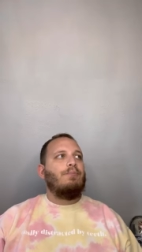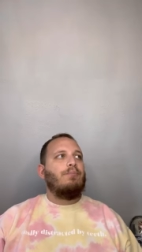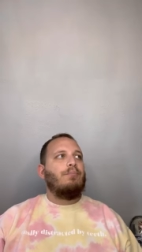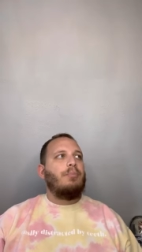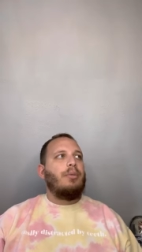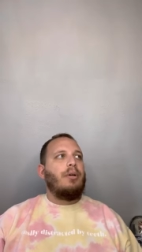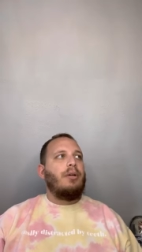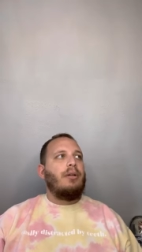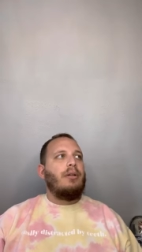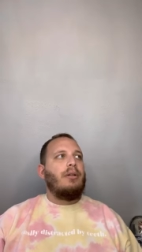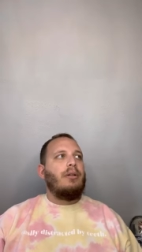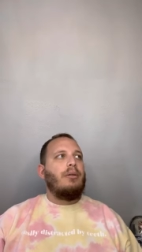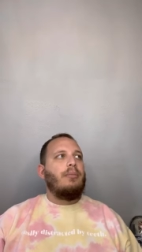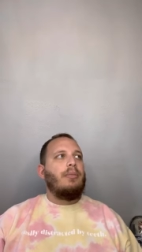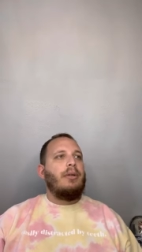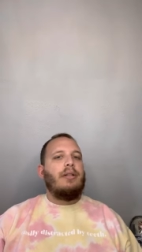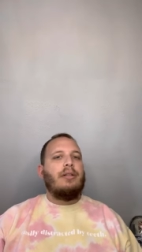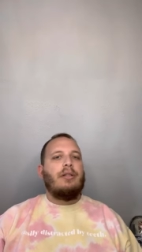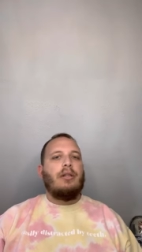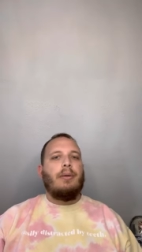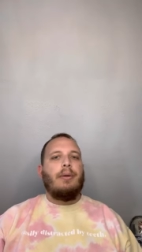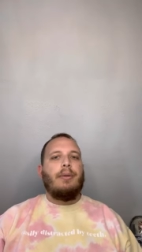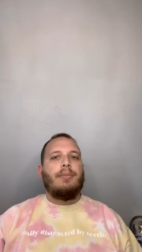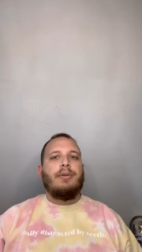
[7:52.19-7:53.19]
But in the
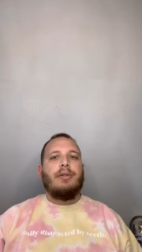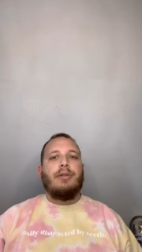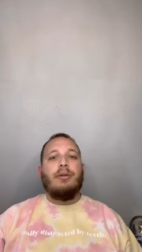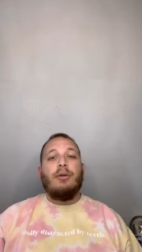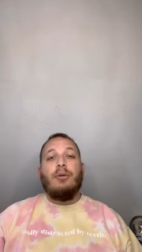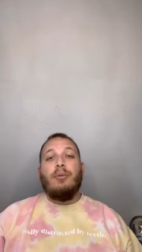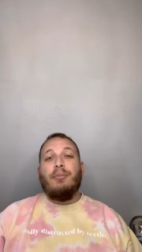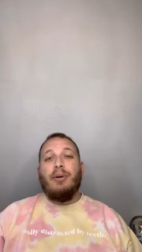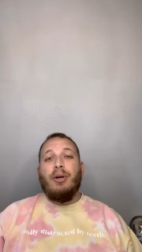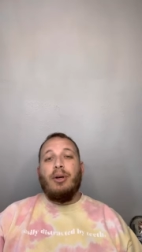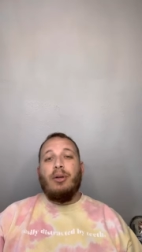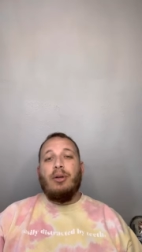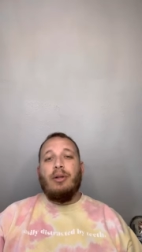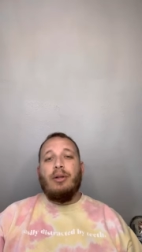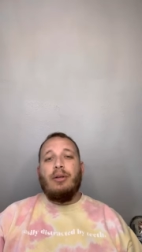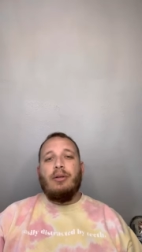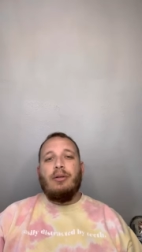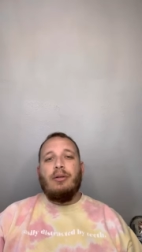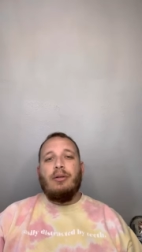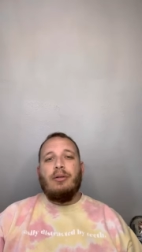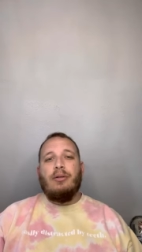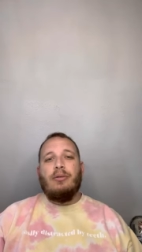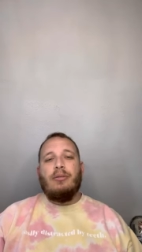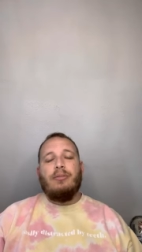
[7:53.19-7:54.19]
meantime, I'm still building
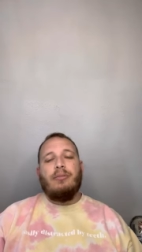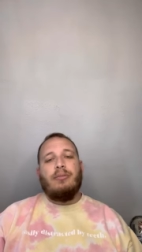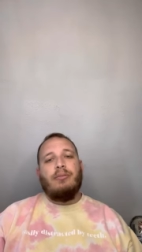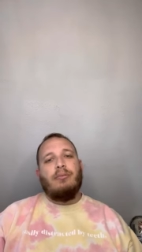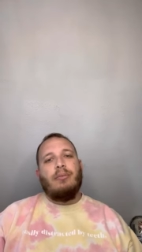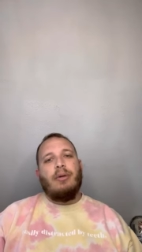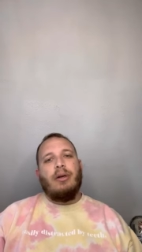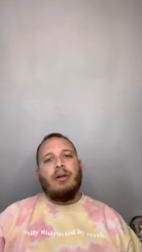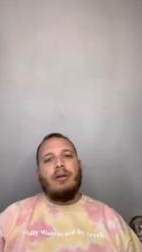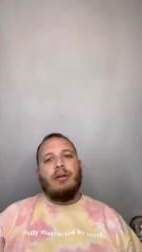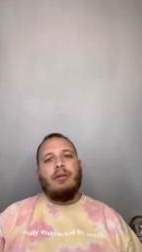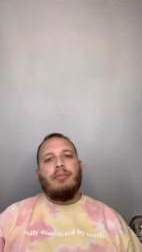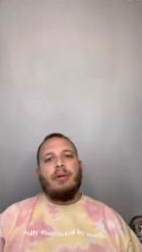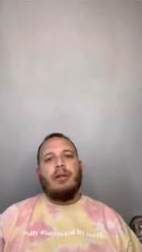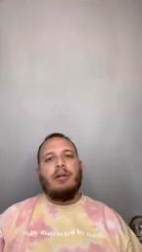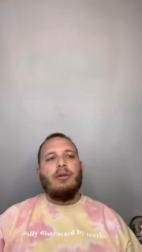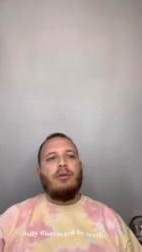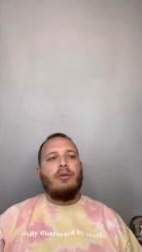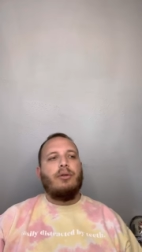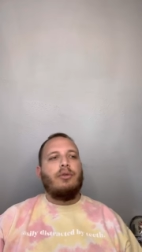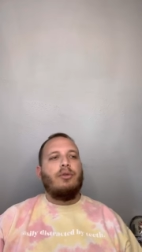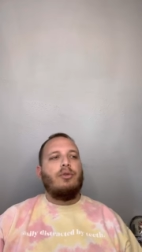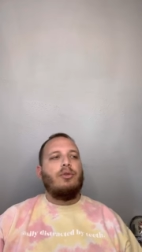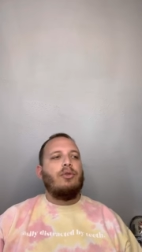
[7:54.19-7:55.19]
my, my
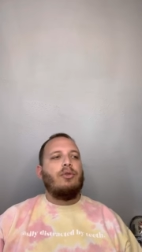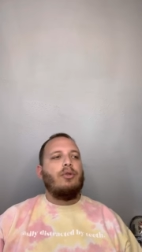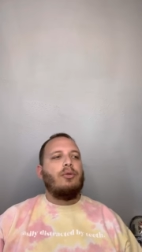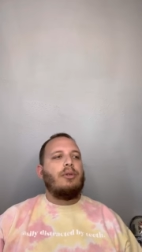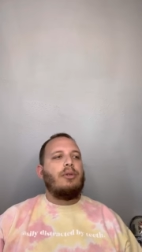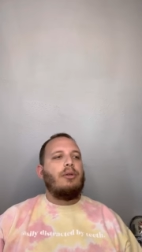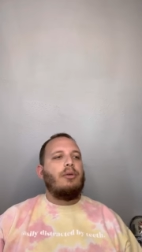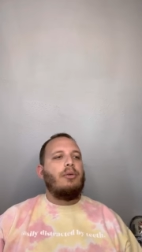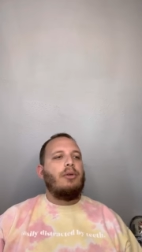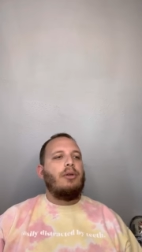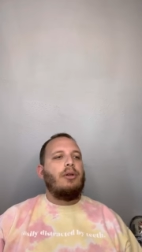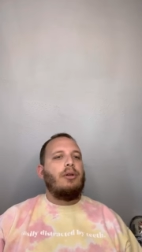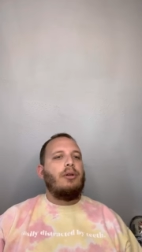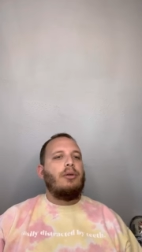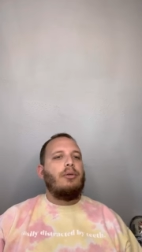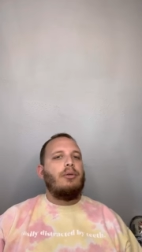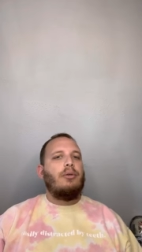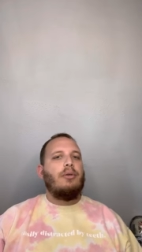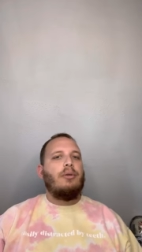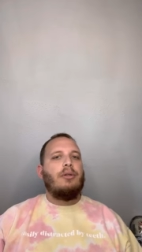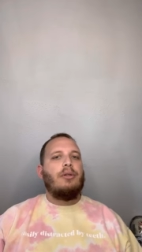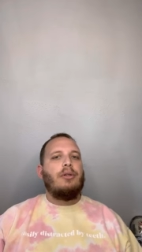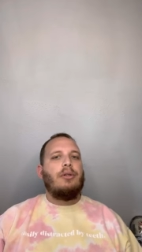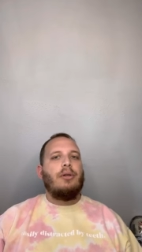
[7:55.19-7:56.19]
little YouTube
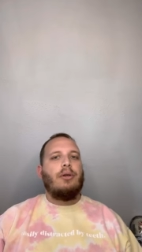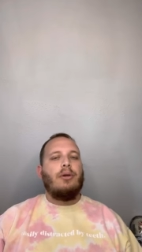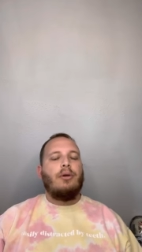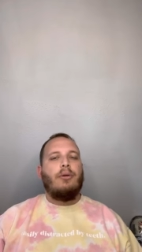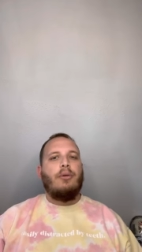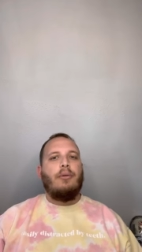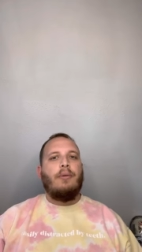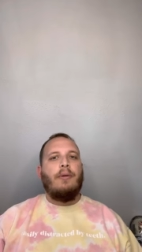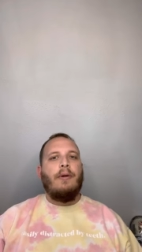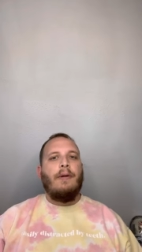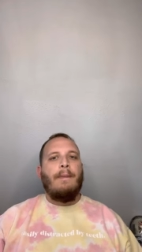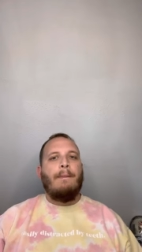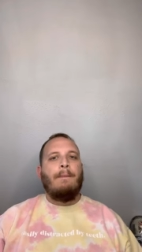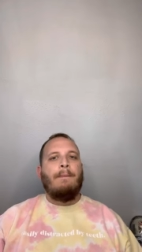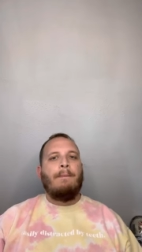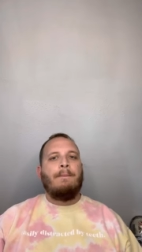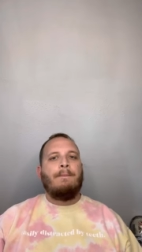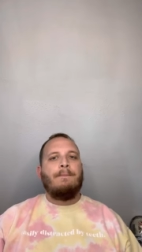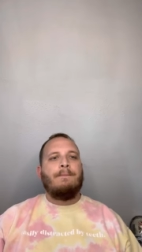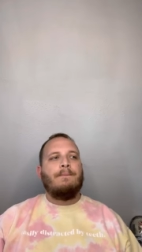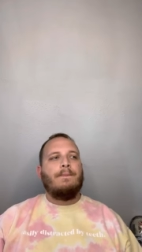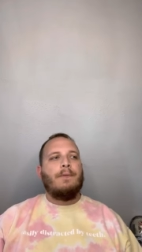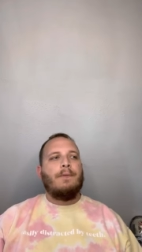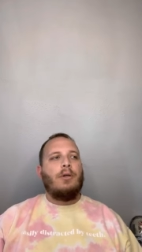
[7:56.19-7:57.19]
studio. So
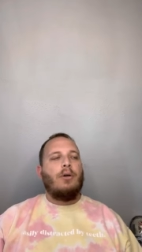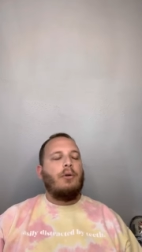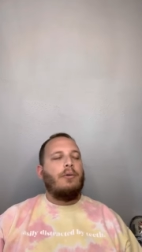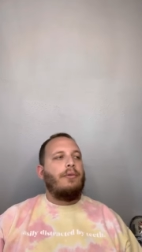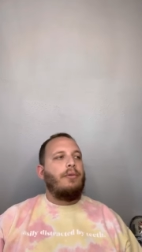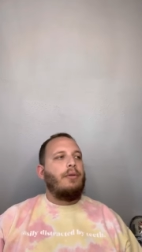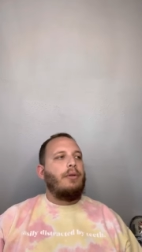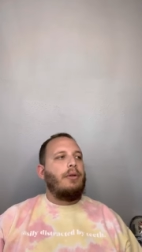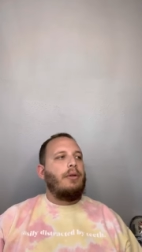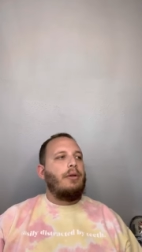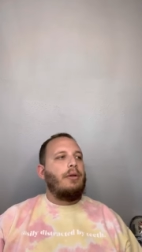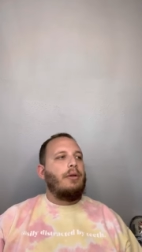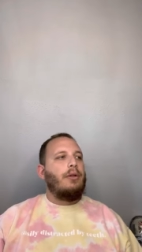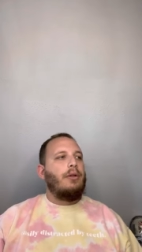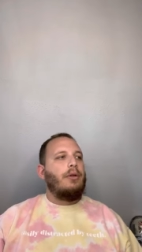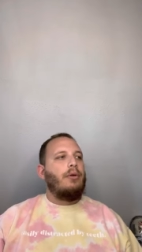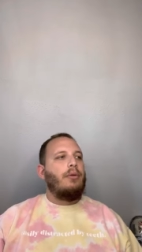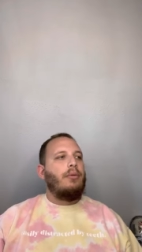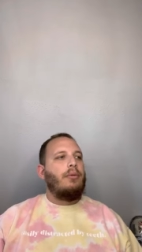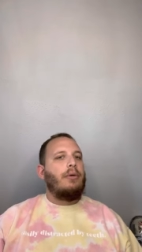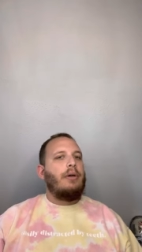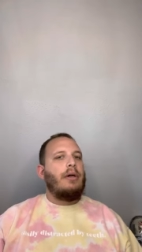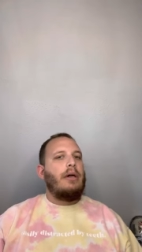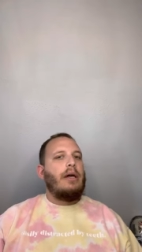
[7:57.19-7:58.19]
hopefully, you
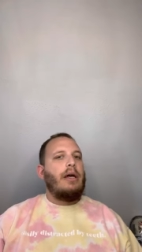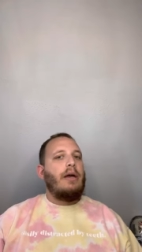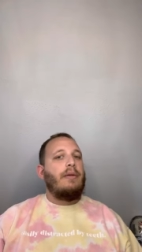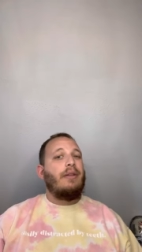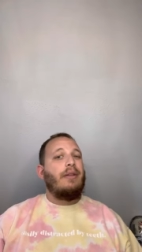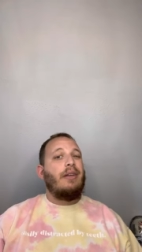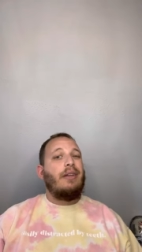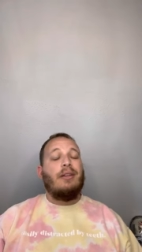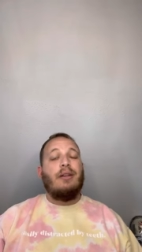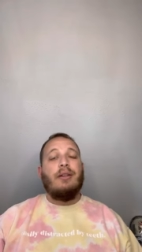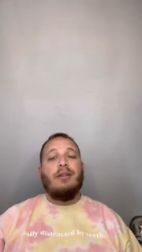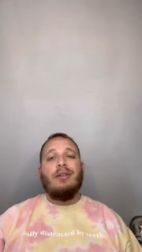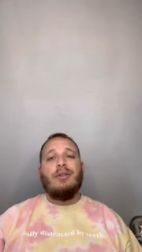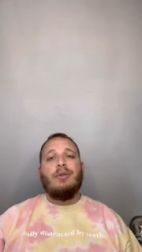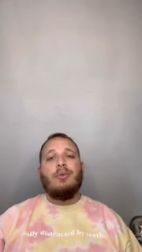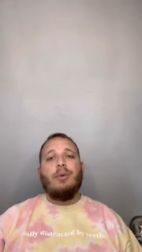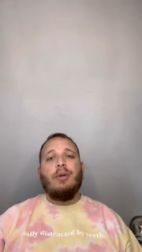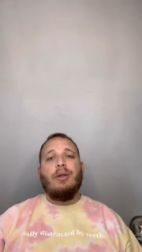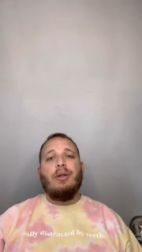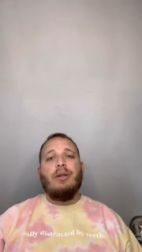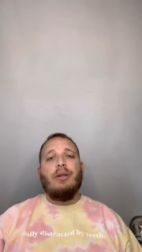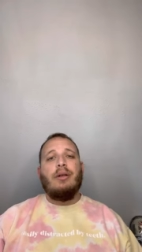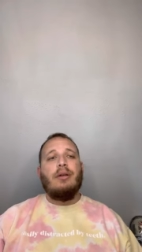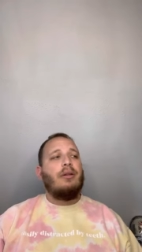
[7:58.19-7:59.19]
know, I have that done this
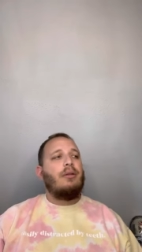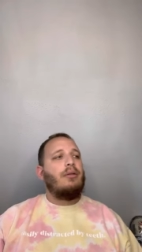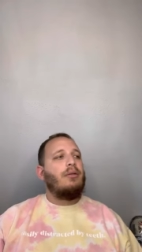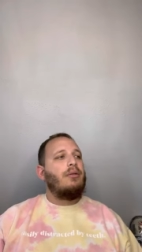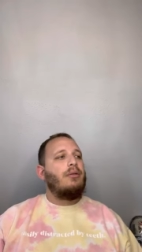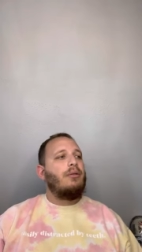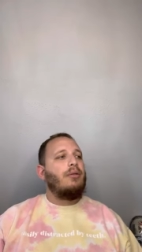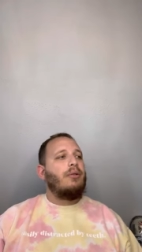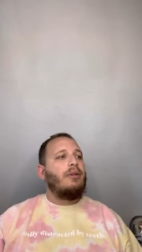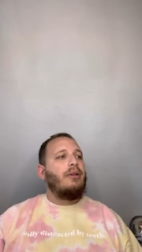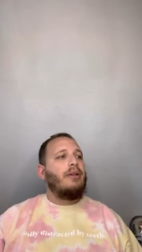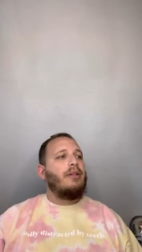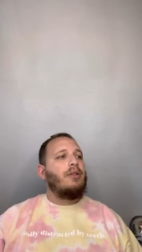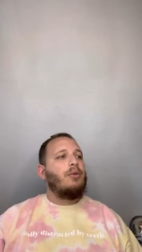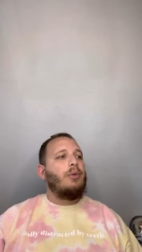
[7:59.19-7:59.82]
weekend or next